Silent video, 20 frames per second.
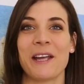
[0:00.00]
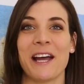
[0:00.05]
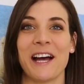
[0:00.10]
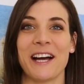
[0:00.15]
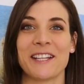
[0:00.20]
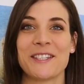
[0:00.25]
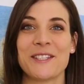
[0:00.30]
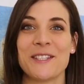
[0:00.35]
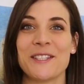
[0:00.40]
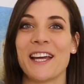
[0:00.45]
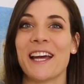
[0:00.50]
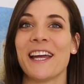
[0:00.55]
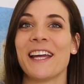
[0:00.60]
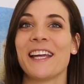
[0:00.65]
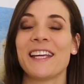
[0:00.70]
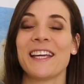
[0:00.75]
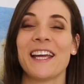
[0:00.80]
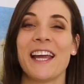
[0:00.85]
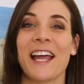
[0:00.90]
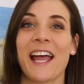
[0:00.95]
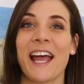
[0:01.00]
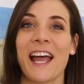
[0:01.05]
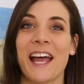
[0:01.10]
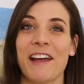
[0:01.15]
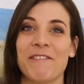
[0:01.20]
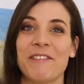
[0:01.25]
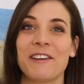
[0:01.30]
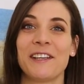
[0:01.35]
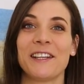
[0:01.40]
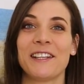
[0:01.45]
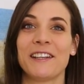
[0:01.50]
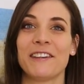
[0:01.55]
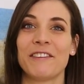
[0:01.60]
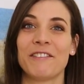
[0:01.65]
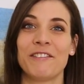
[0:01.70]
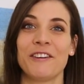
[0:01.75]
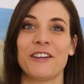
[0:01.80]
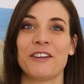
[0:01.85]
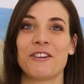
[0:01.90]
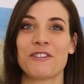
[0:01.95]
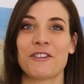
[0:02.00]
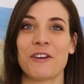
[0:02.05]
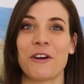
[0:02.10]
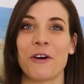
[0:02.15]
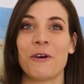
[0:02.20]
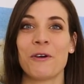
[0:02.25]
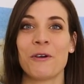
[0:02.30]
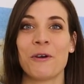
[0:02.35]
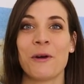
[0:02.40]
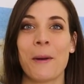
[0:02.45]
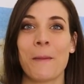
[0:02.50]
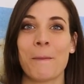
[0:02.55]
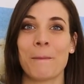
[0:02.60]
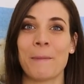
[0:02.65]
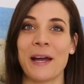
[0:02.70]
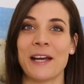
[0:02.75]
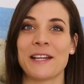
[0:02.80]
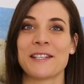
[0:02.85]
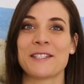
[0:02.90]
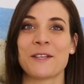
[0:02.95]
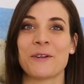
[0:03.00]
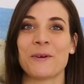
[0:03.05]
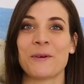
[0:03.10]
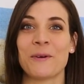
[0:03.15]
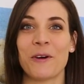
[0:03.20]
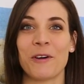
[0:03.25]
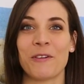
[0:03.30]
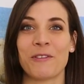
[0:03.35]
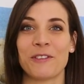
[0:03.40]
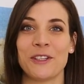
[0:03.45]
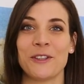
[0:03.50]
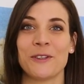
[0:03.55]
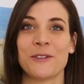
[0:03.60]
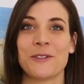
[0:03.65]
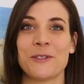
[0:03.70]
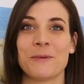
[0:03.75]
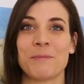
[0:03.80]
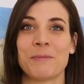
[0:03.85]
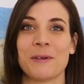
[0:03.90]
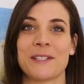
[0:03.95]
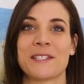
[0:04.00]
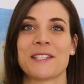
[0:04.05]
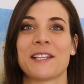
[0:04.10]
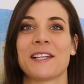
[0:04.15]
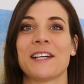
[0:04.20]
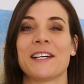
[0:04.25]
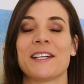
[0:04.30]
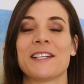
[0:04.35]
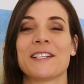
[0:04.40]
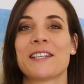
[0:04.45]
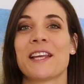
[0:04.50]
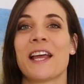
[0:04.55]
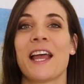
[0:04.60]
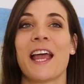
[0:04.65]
we are today having the official battle of the YouTube puzzlers,